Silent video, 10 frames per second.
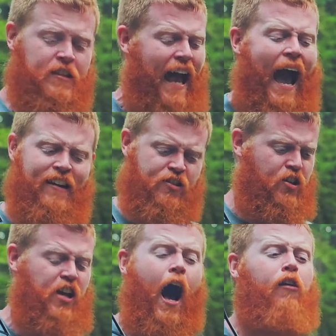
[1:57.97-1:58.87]

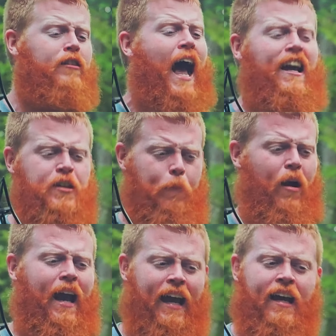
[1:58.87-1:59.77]
taxes ought not to
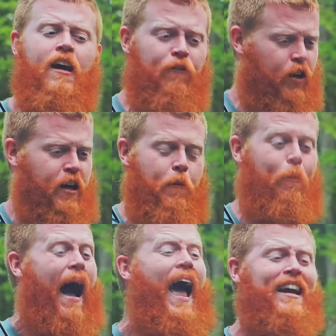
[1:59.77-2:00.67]
pay for your
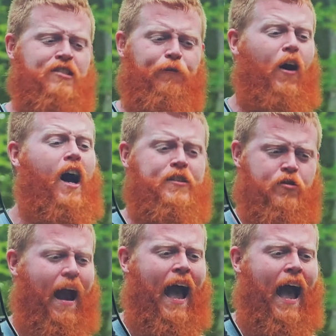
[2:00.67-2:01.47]
bags of Fudge